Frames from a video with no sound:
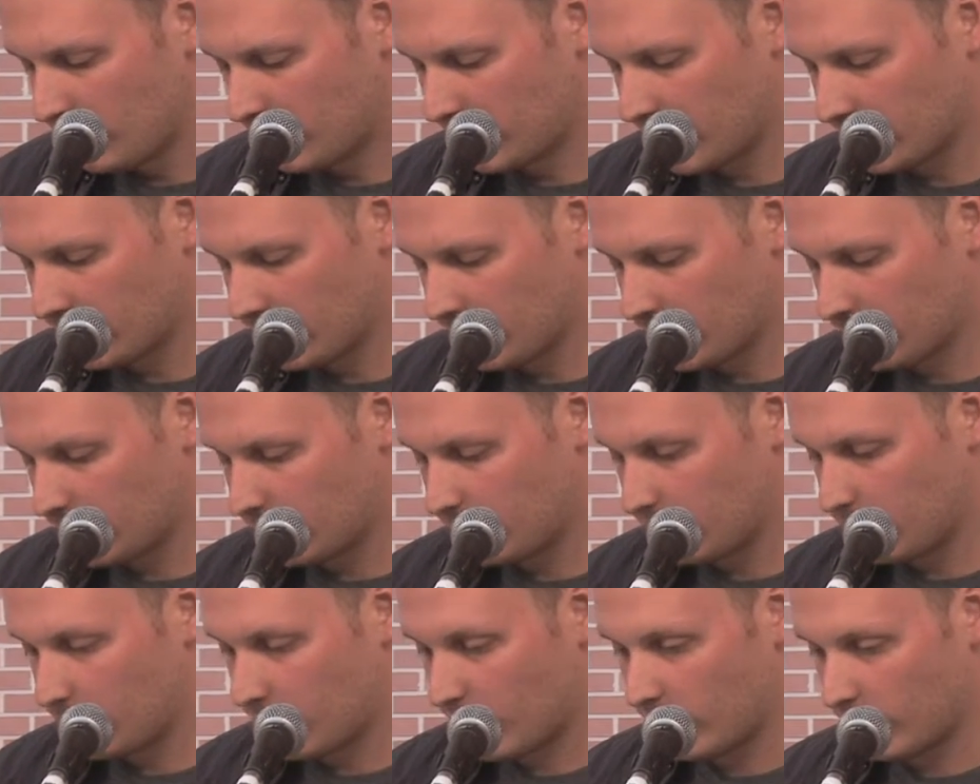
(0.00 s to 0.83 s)
Pleasures
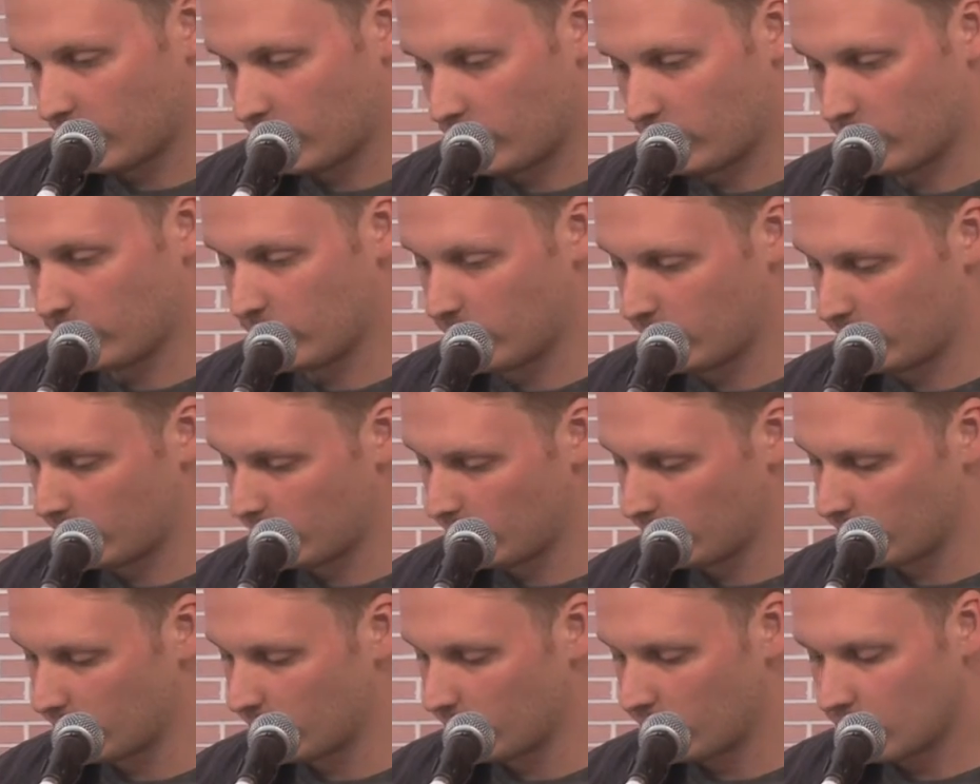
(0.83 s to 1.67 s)
do not
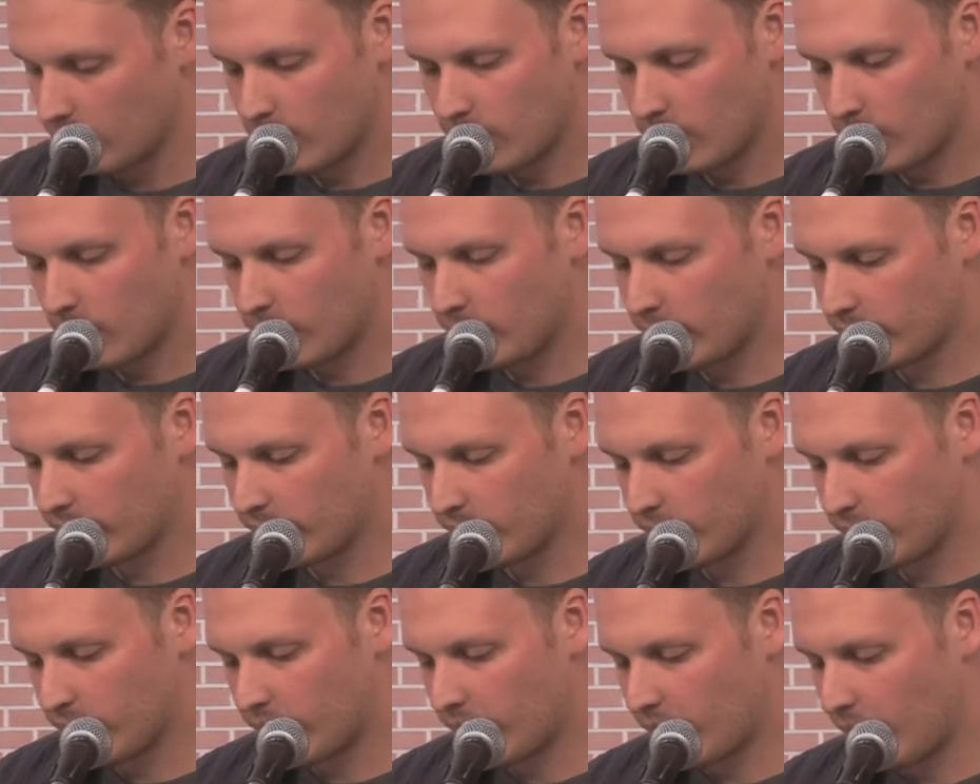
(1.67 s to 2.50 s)
accrue
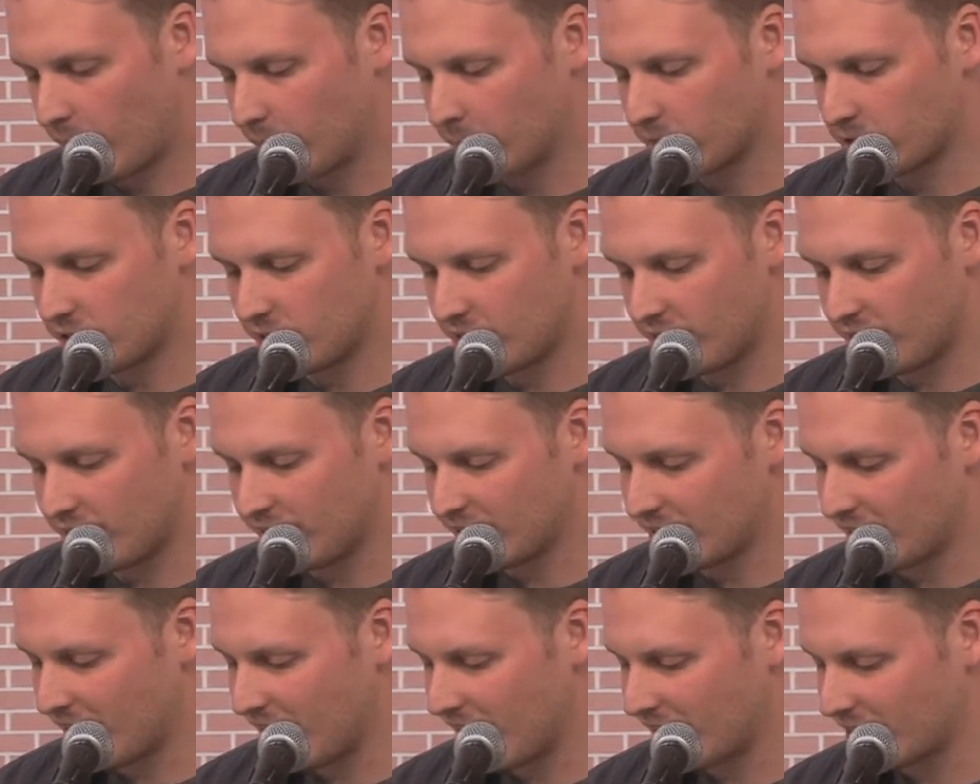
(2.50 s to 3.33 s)
with accomplishing any
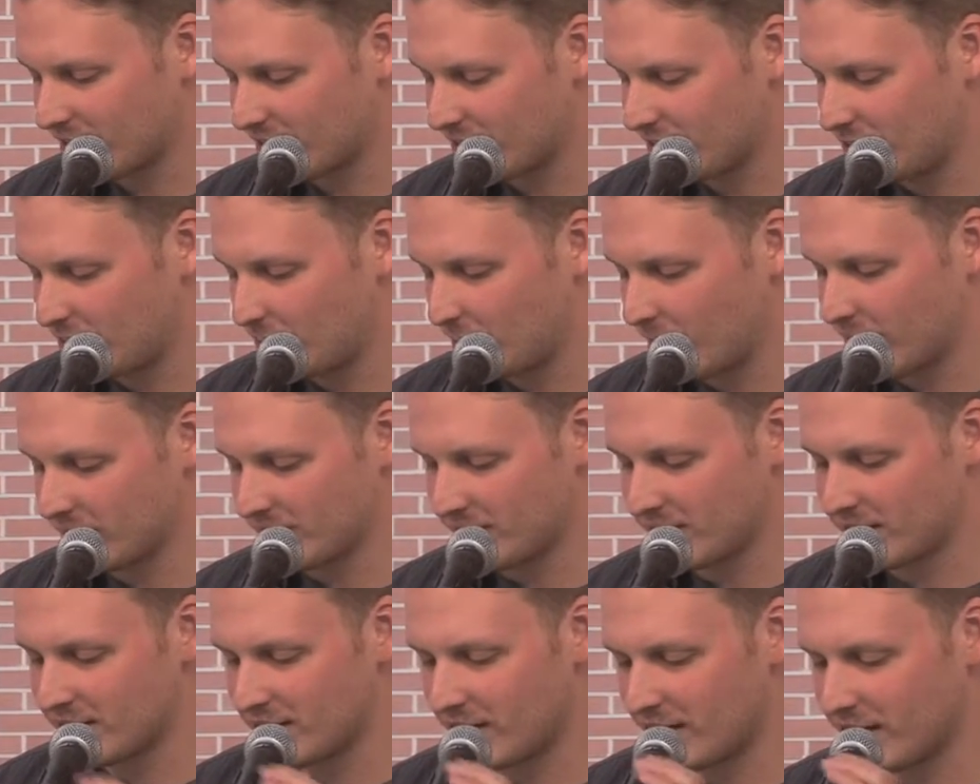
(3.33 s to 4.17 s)
task. Your
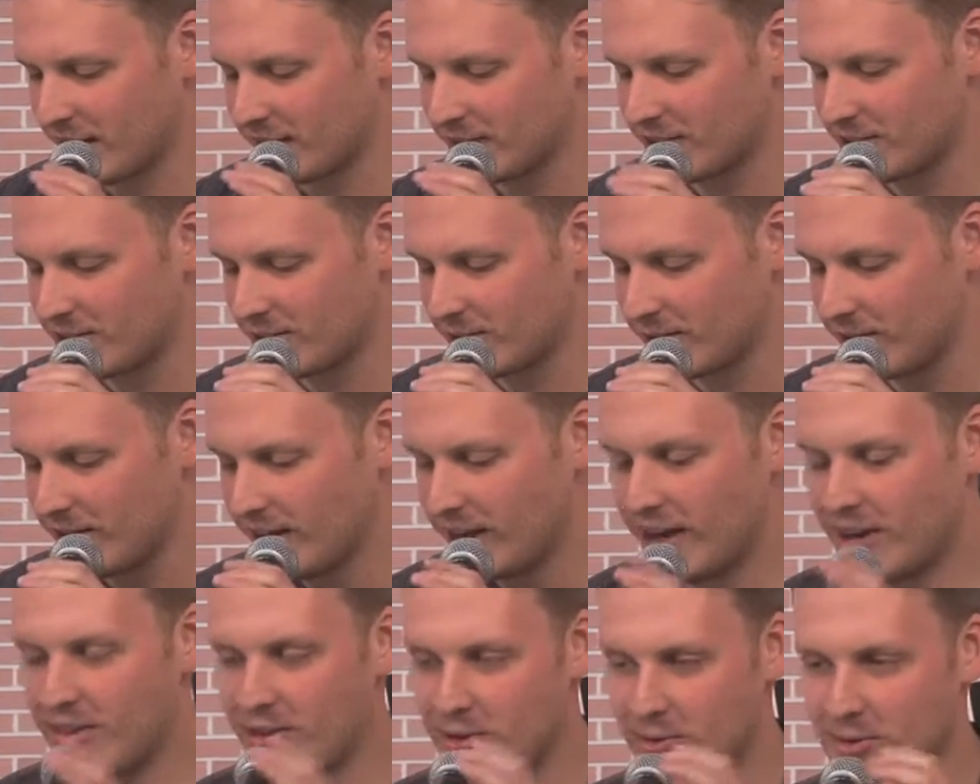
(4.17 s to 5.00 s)
boss is lying to you.
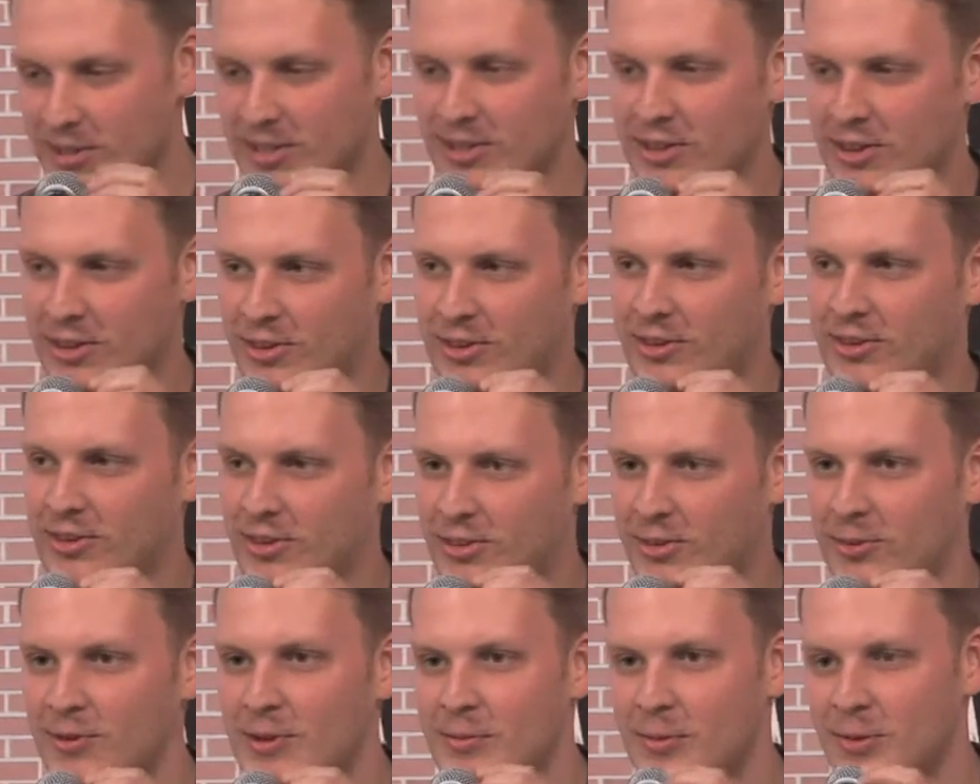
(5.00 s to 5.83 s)
And there was
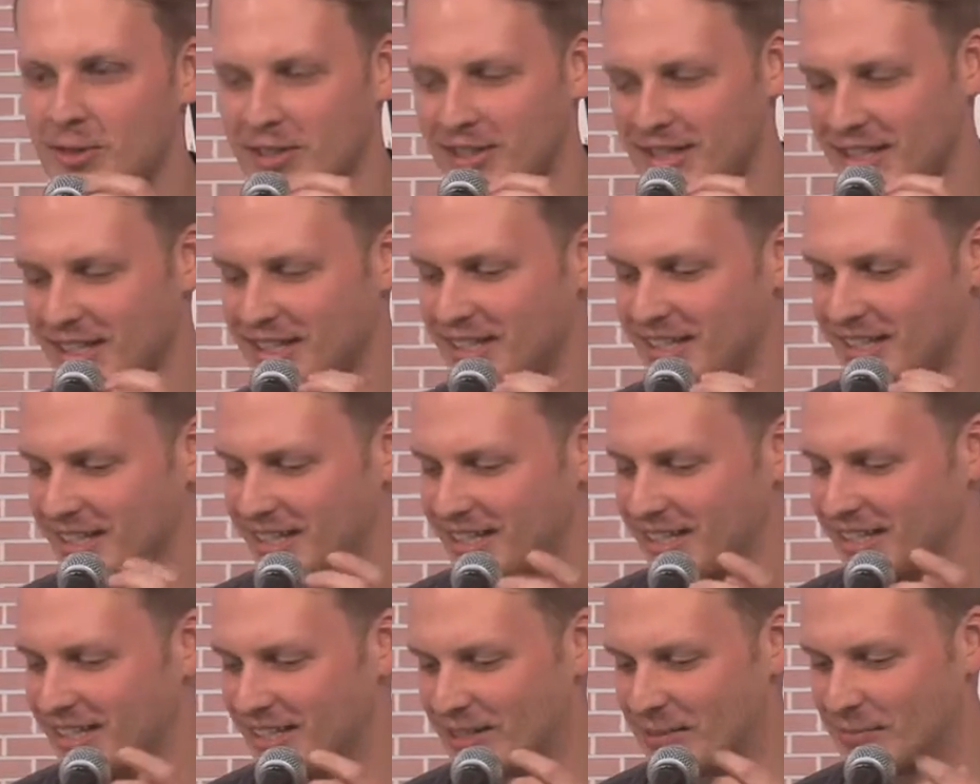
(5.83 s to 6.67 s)
three more
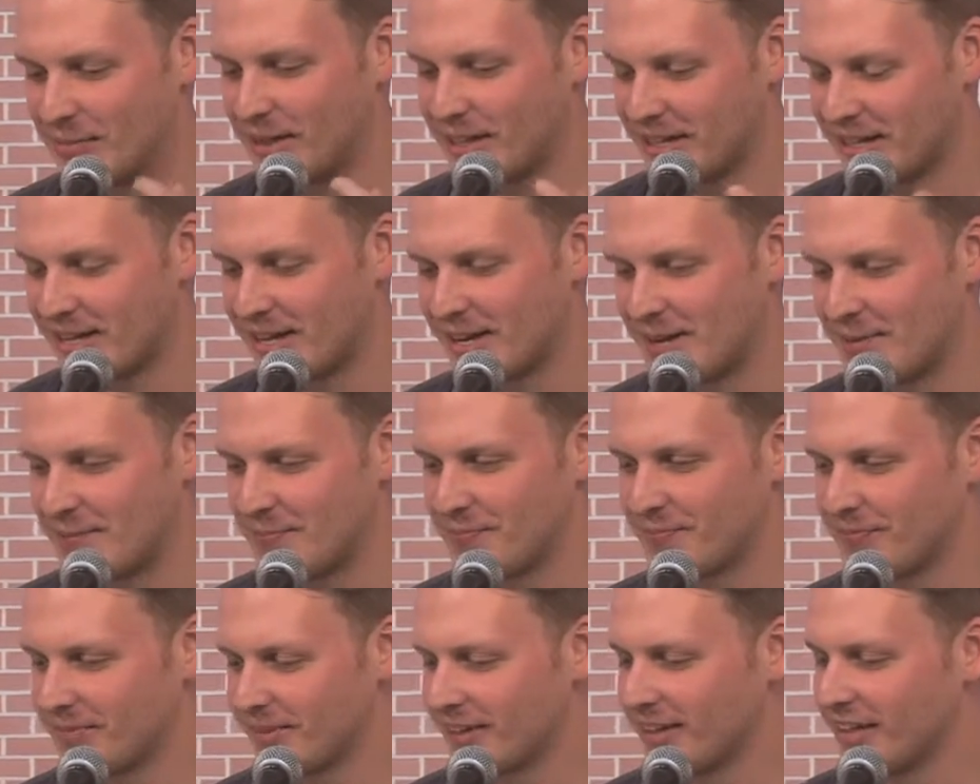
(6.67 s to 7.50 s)
sentences, but
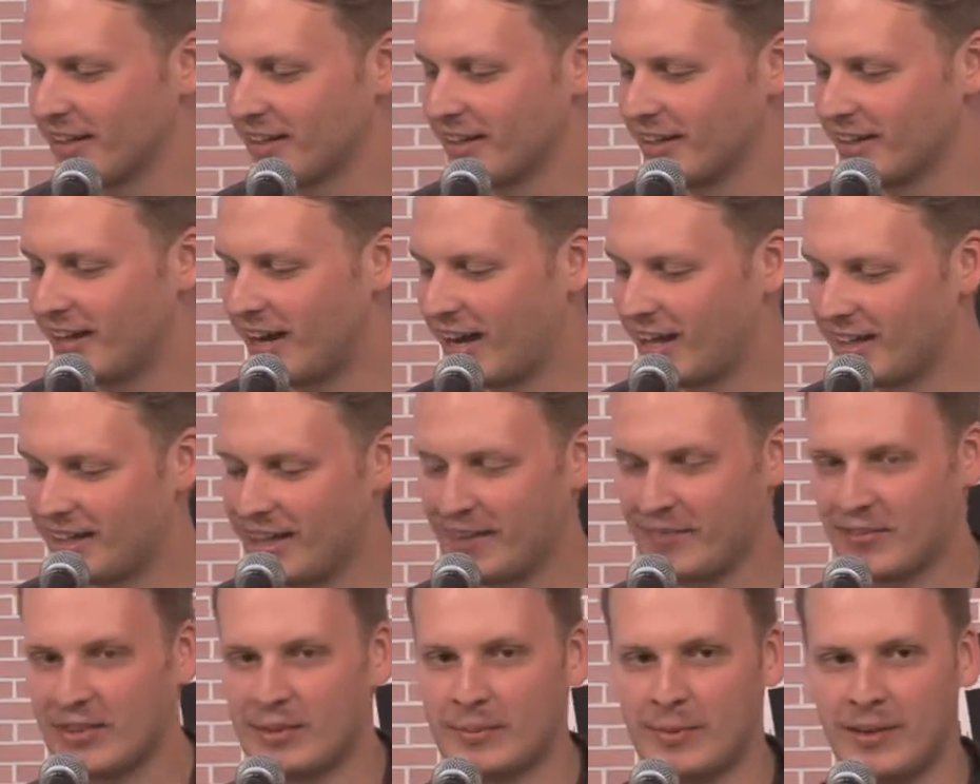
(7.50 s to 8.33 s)
I
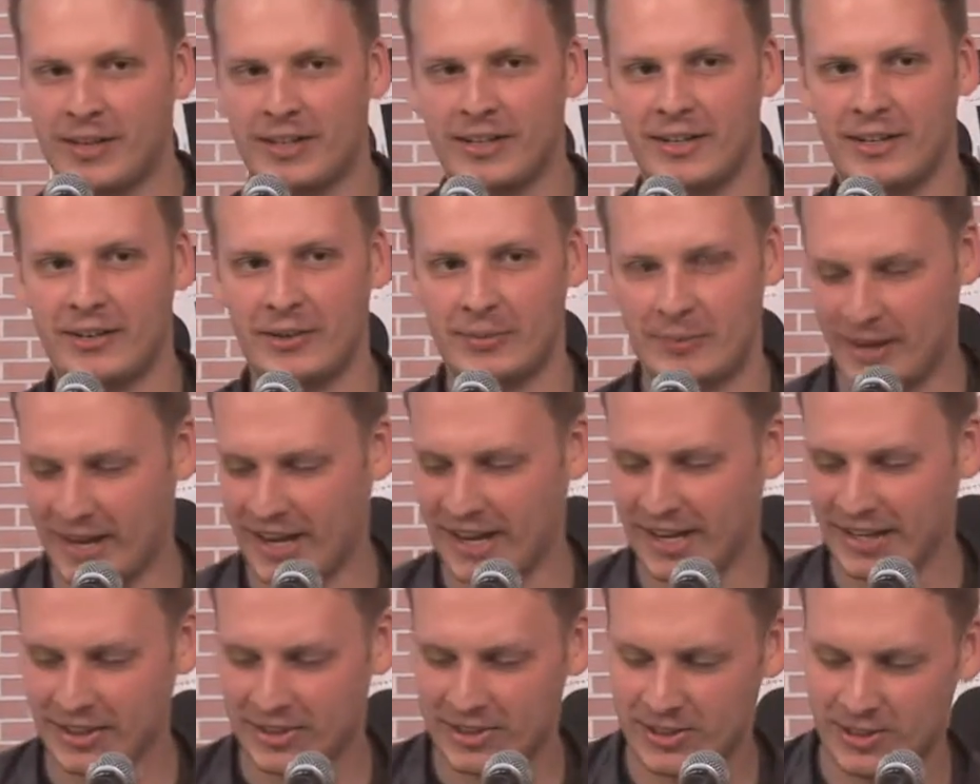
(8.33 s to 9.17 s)
left them on another
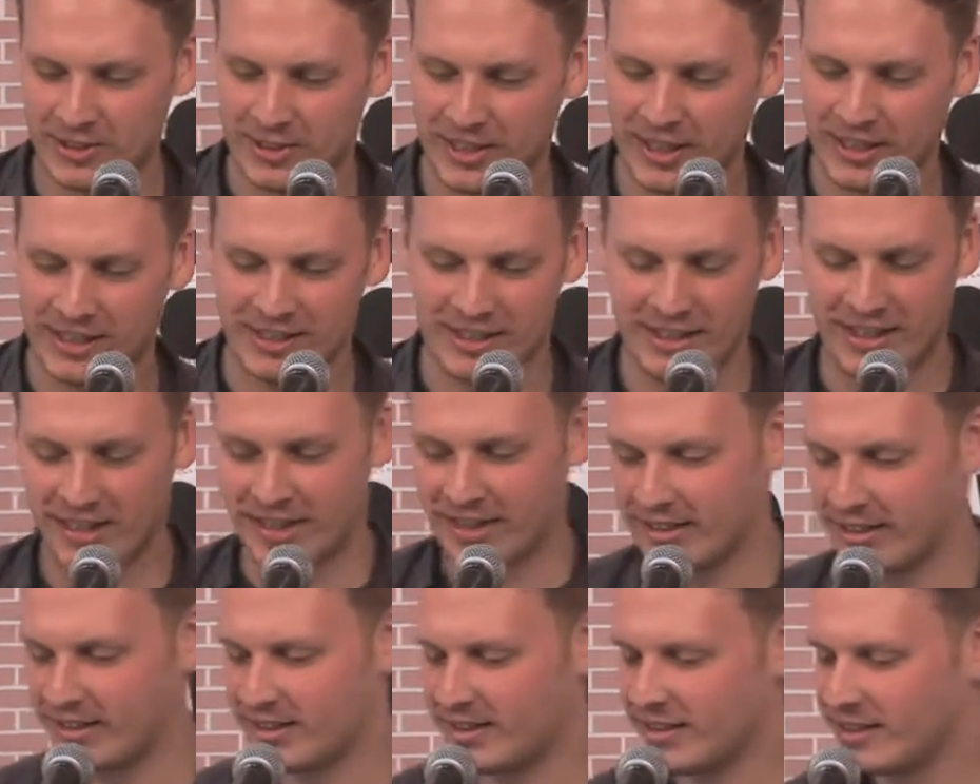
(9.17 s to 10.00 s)
page, so that's it.